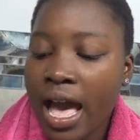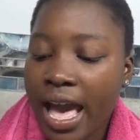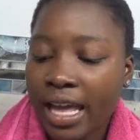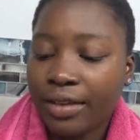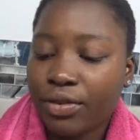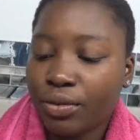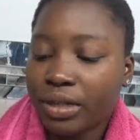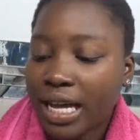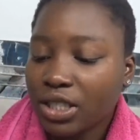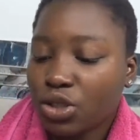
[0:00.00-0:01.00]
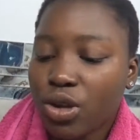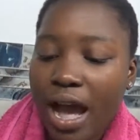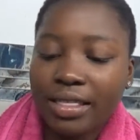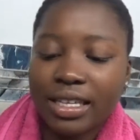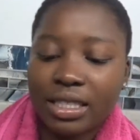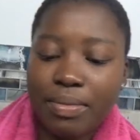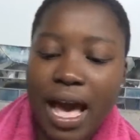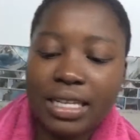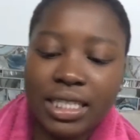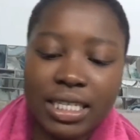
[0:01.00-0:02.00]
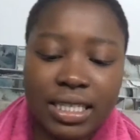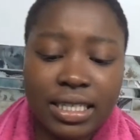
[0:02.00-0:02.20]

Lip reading: And if you'd like to try this mask,